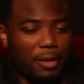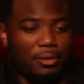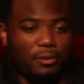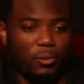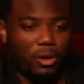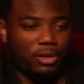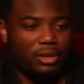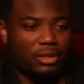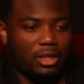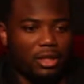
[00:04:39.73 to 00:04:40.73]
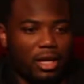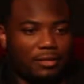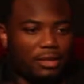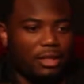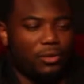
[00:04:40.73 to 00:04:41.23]
gave me some words of saying,
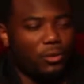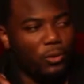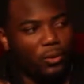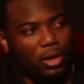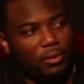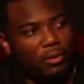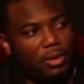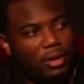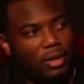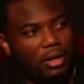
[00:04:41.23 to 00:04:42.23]
I've seen you grew up,